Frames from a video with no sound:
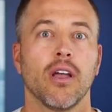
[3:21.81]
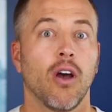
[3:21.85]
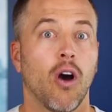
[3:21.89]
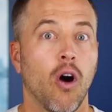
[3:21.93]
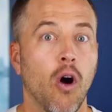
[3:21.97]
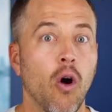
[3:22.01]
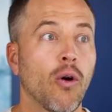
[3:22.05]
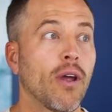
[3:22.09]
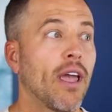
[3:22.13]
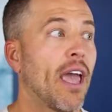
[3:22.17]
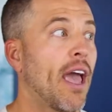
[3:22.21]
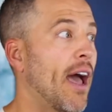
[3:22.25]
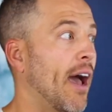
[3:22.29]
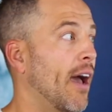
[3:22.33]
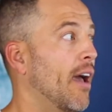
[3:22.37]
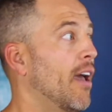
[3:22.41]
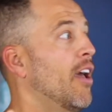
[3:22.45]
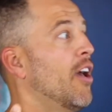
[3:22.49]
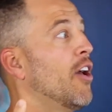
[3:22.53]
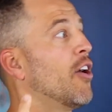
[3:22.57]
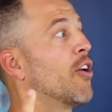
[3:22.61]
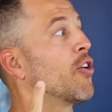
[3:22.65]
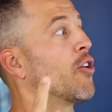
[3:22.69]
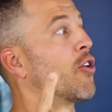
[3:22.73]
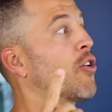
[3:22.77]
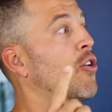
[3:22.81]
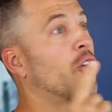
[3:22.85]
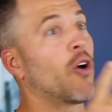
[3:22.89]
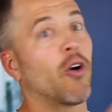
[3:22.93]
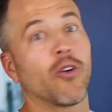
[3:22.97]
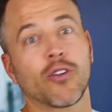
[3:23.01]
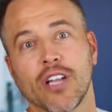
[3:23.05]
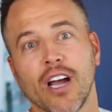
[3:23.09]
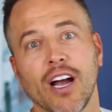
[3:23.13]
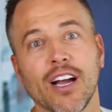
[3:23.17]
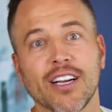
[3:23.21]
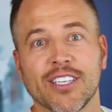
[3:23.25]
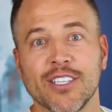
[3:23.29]
Oh yeah, go
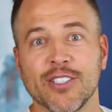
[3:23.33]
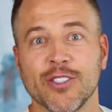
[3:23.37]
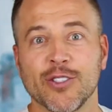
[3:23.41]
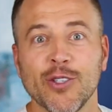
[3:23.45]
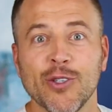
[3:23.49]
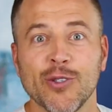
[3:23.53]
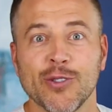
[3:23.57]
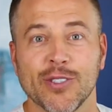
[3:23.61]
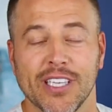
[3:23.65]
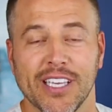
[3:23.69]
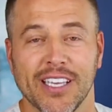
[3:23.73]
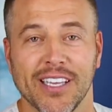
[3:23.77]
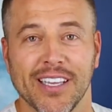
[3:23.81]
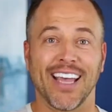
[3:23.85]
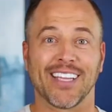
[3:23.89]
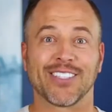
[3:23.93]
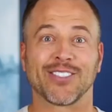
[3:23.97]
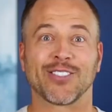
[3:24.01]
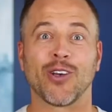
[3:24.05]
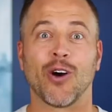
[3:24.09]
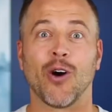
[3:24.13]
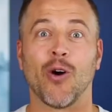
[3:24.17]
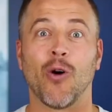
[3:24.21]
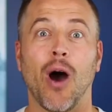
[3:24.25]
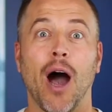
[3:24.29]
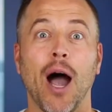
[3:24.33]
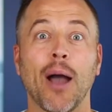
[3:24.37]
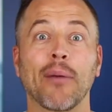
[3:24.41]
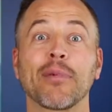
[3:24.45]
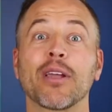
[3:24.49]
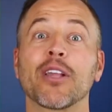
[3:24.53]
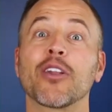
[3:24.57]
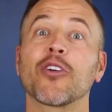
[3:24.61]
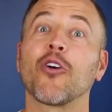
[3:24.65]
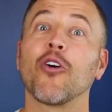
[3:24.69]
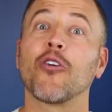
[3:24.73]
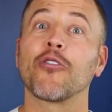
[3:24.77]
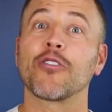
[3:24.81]
talk to Susie. And so I'm
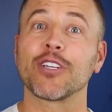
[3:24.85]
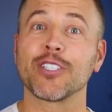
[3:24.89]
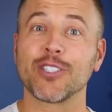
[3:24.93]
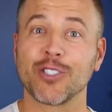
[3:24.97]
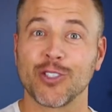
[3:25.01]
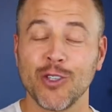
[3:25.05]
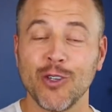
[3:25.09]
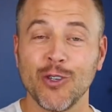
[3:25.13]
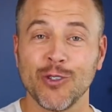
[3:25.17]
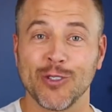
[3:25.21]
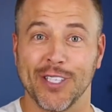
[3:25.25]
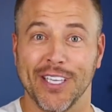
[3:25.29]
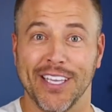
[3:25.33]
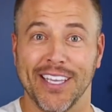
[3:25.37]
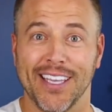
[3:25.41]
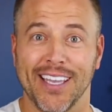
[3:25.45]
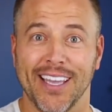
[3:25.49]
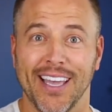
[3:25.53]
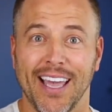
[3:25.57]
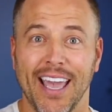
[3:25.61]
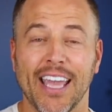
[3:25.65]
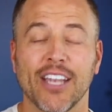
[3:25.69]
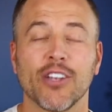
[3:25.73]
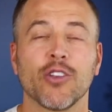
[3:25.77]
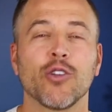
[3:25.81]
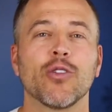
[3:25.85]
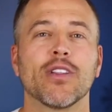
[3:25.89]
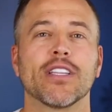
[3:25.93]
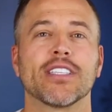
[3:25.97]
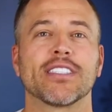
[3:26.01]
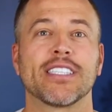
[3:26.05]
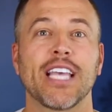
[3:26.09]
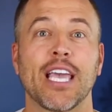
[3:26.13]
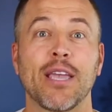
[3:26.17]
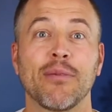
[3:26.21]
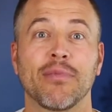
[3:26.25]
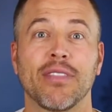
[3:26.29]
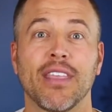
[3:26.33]
gonna go over to Susie and do the
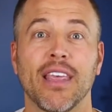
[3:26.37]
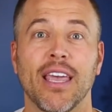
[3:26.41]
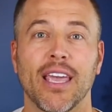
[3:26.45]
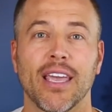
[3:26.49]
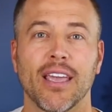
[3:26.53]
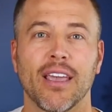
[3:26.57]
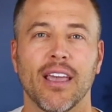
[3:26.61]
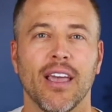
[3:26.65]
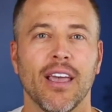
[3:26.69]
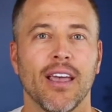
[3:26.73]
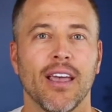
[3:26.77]
same thing.